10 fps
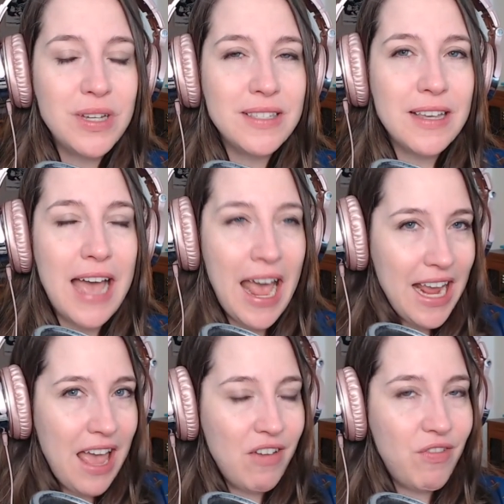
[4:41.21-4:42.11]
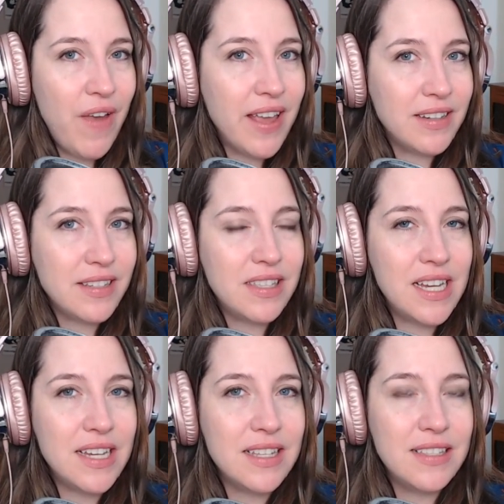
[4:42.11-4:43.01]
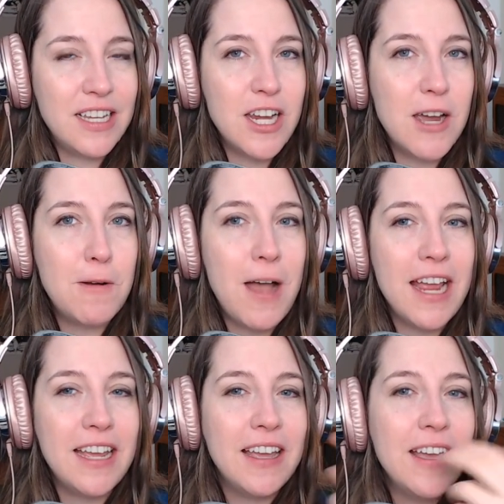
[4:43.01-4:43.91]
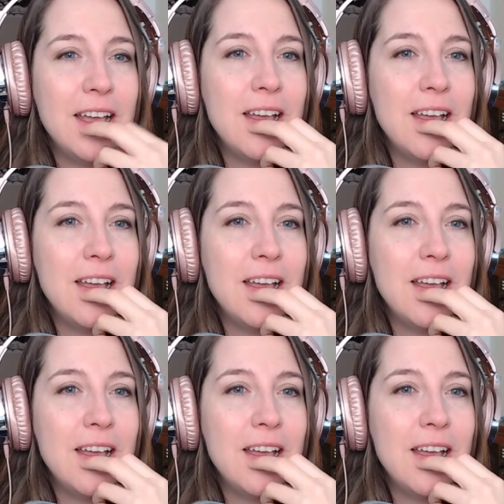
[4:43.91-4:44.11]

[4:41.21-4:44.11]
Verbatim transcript: is I have fantasies, you know, I...